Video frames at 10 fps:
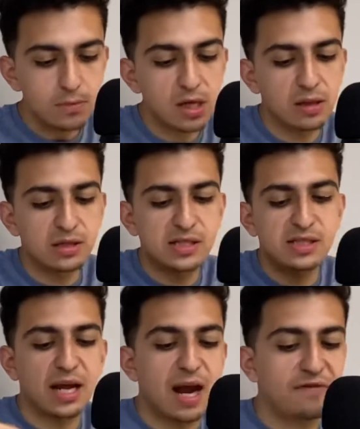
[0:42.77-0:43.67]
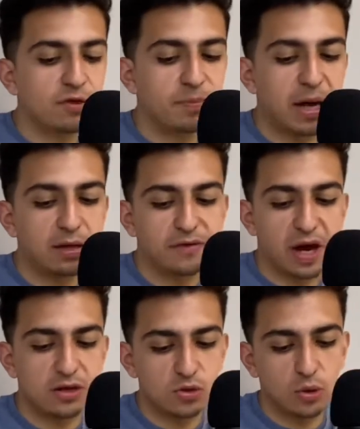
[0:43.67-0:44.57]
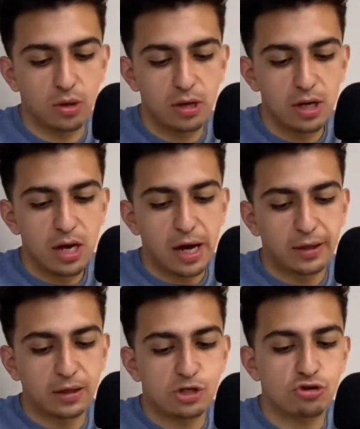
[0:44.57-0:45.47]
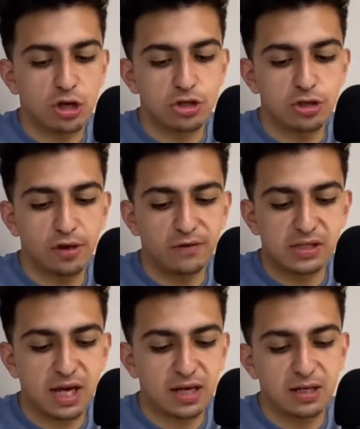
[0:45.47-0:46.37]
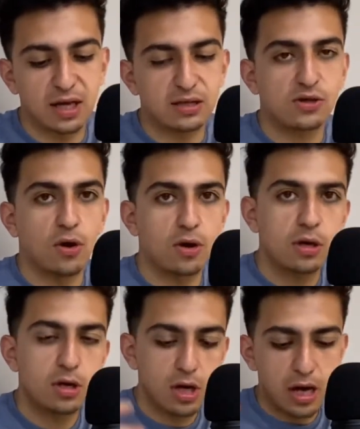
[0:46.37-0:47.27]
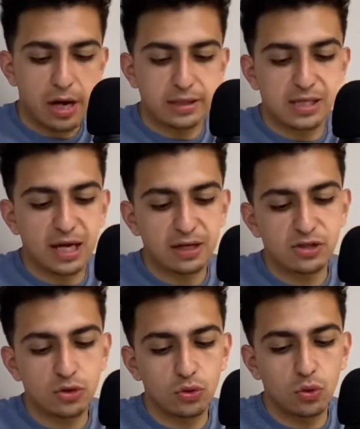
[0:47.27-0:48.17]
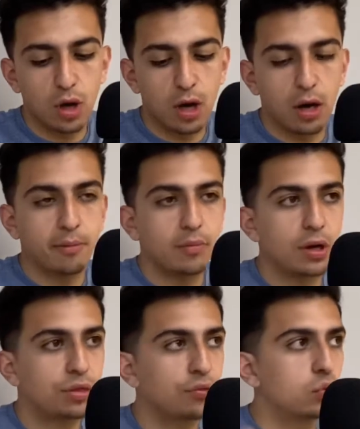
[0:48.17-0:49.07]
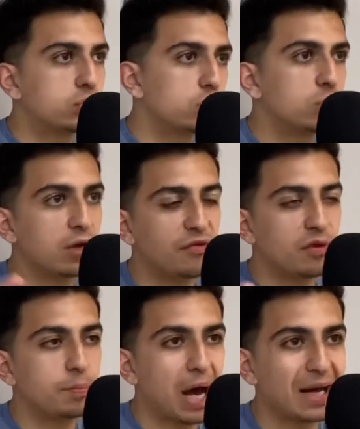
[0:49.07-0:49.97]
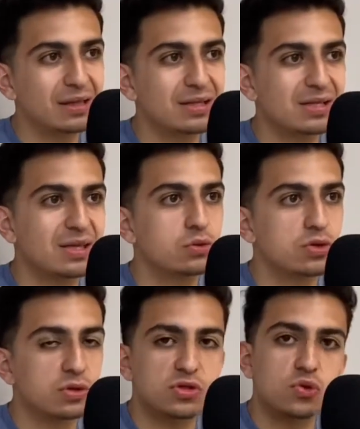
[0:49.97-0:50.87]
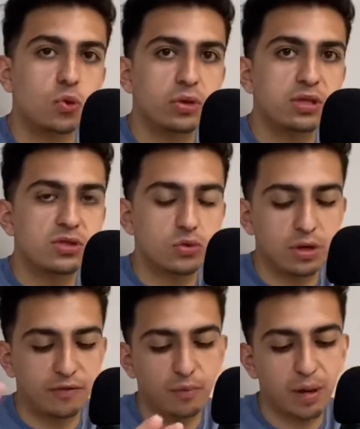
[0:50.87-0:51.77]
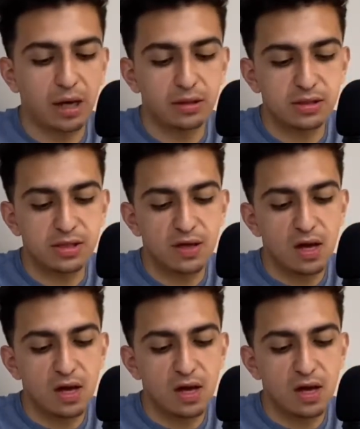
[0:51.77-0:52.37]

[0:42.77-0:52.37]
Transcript: This is set after the Battle of Endor and the destruction of the second Death Star. It takes you through two different pilots. Those are the stories, two different pilots